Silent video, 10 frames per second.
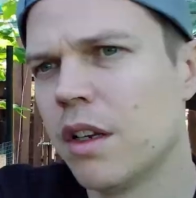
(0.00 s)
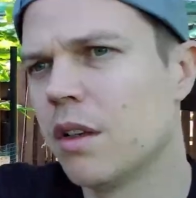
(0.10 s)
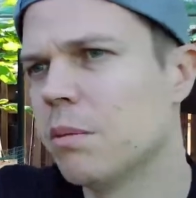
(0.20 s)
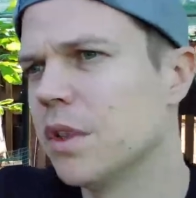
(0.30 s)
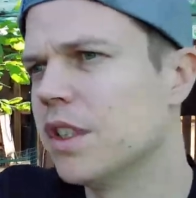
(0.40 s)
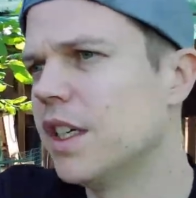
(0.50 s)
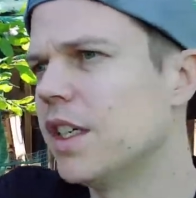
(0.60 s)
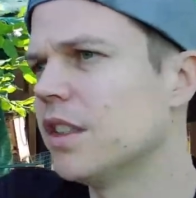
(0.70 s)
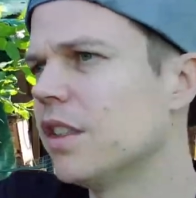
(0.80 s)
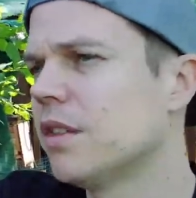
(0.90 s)
to have a little bit
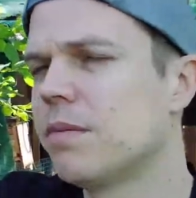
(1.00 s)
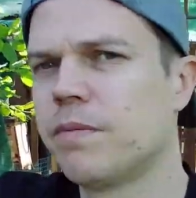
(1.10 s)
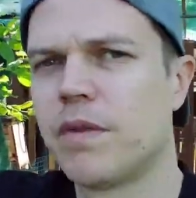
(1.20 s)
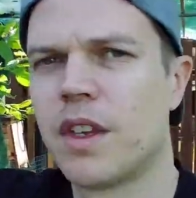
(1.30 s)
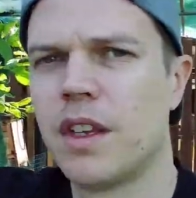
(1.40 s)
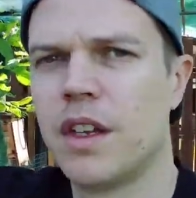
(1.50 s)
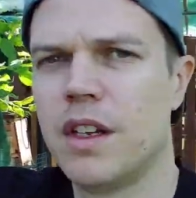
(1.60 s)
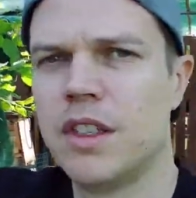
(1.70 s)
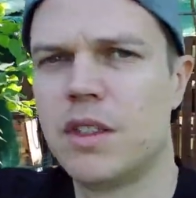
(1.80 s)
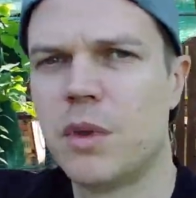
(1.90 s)
of background. So if
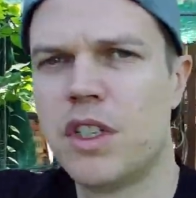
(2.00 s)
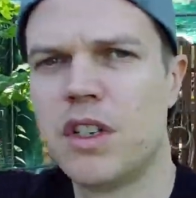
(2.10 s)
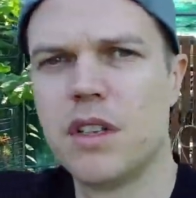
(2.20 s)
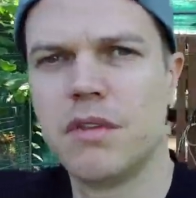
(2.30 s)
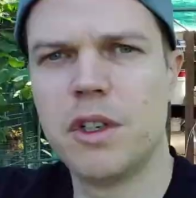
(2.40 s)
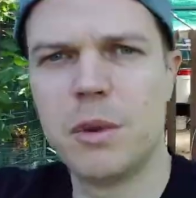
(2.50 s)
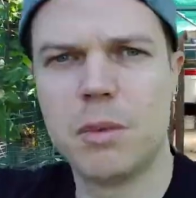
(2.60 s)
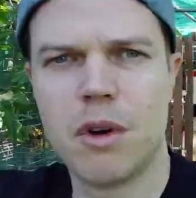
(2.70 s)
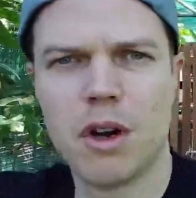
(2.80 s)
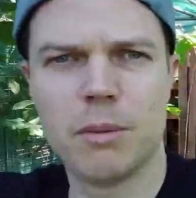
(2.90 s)
they can make it like
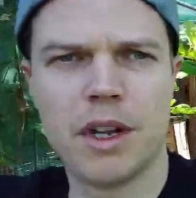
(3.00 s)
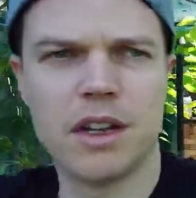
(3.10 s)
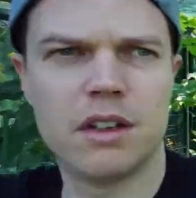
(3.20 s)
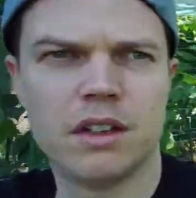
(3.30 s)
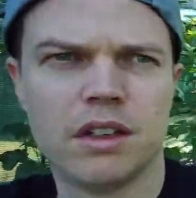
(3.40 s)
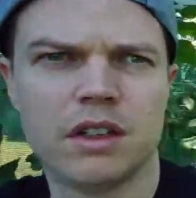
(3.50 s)
16 millimeters,